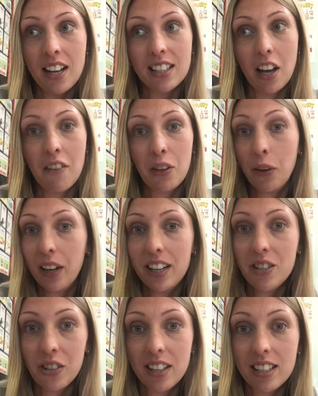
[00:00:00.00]
So if you're
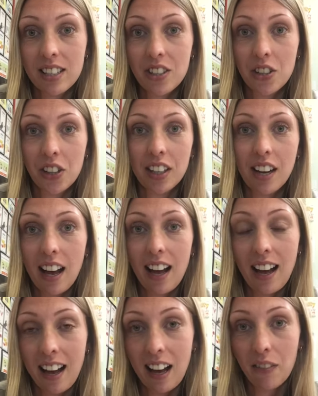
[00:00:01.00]
interested, you can
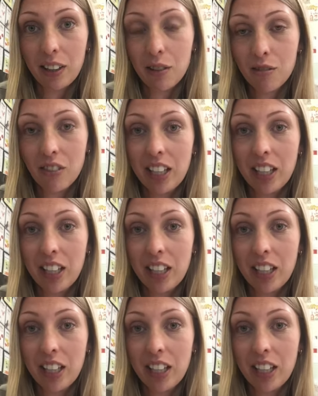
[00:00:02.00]
have a little